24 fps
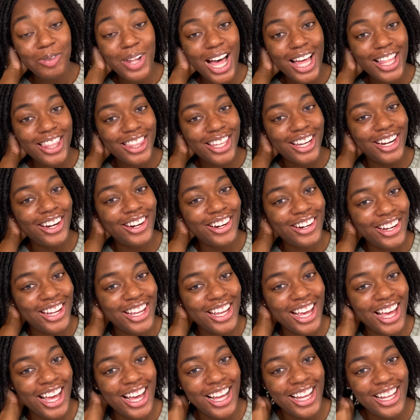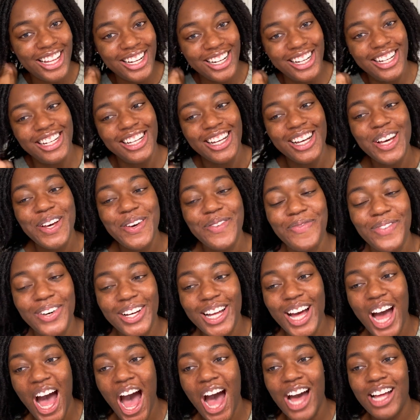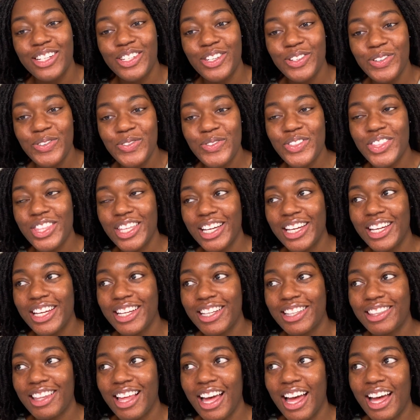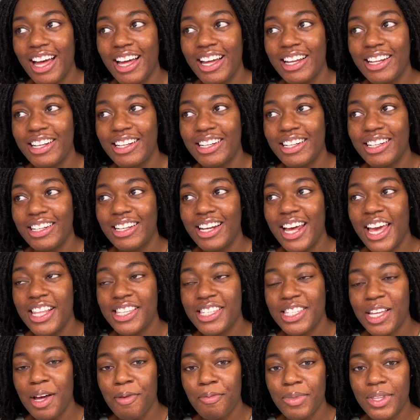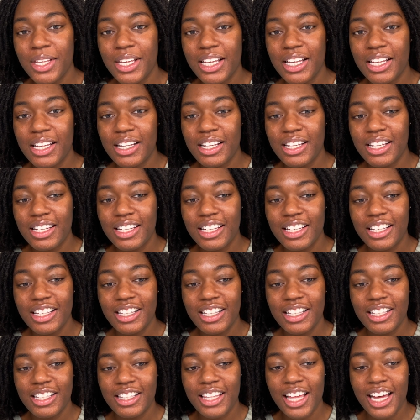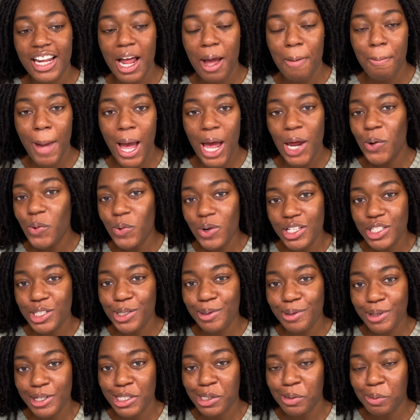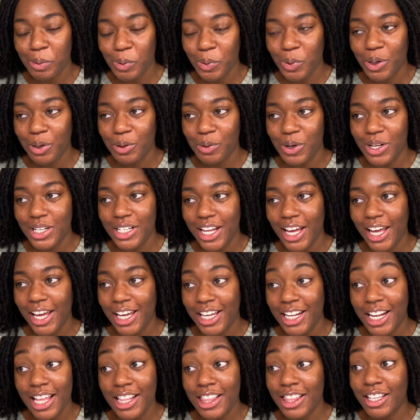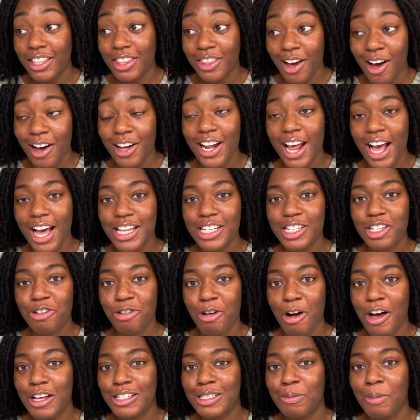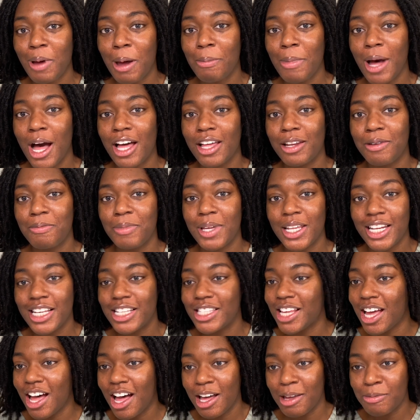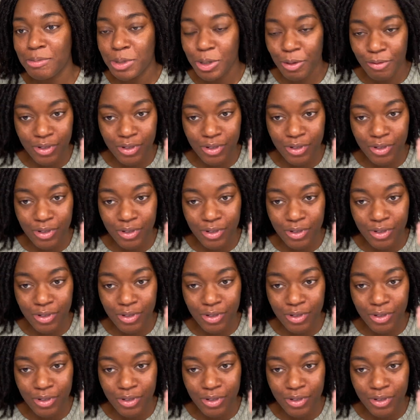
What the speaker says: not there yet, but I do think that it's something that I might want to explore one day. And the thought has crossed my mind many times of